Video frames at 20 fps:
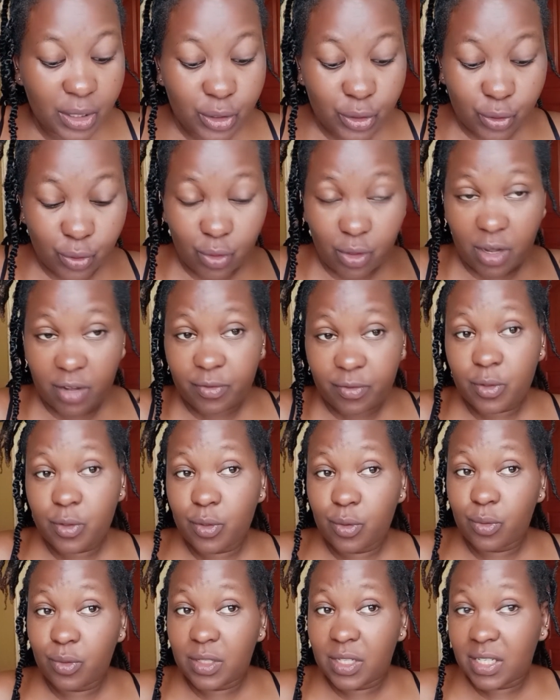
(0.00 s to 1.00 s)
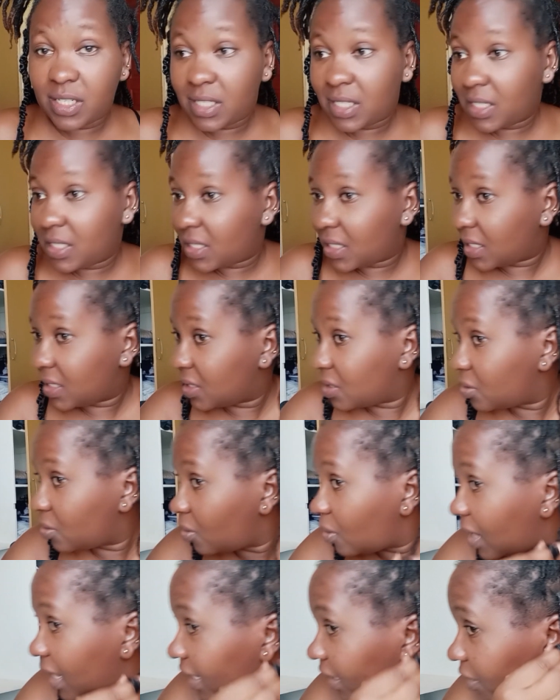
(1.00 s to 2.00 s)
so you have to use the scissors.
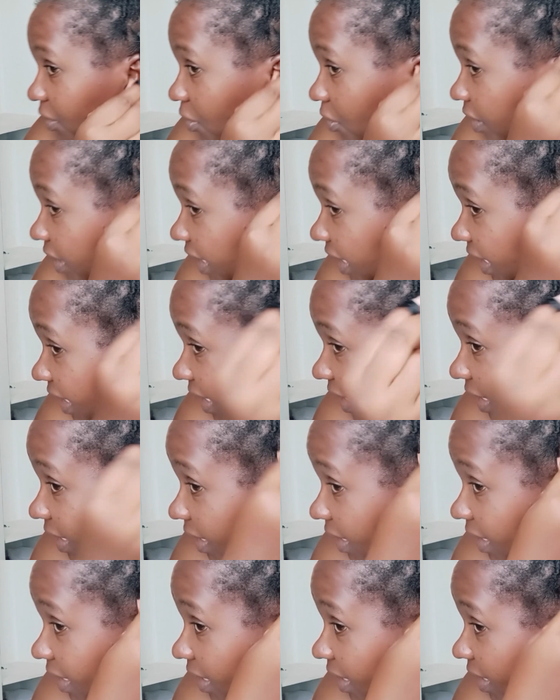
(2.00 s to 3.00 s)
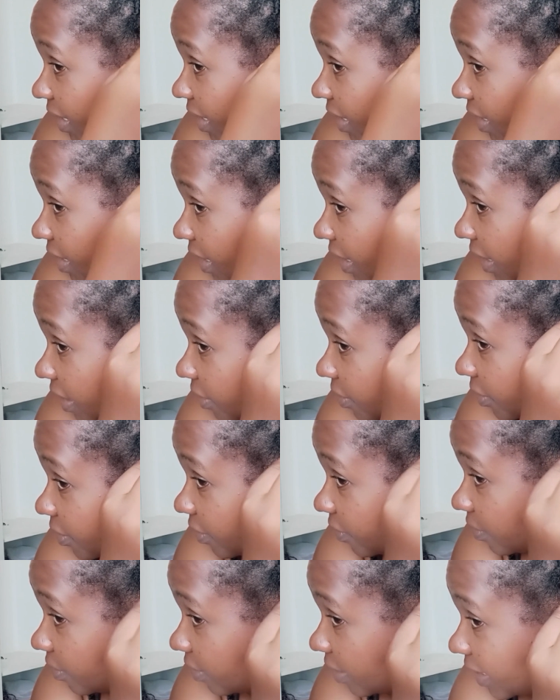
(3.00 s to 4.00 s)
So I'll go in. I don't know
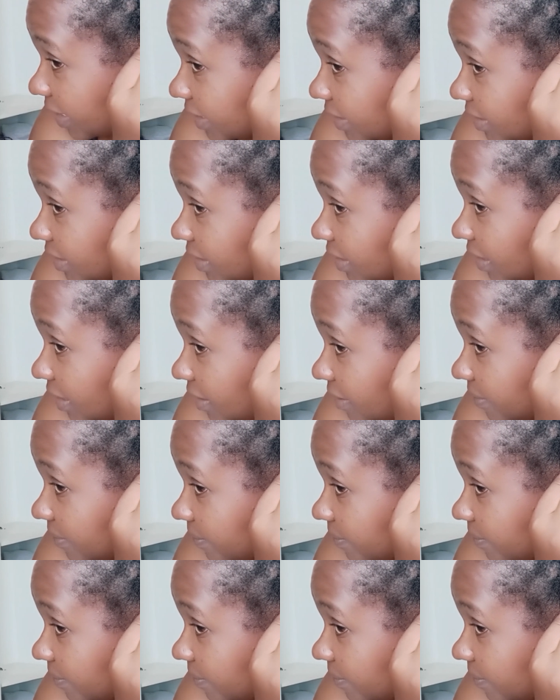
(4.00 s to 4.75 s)
if you can see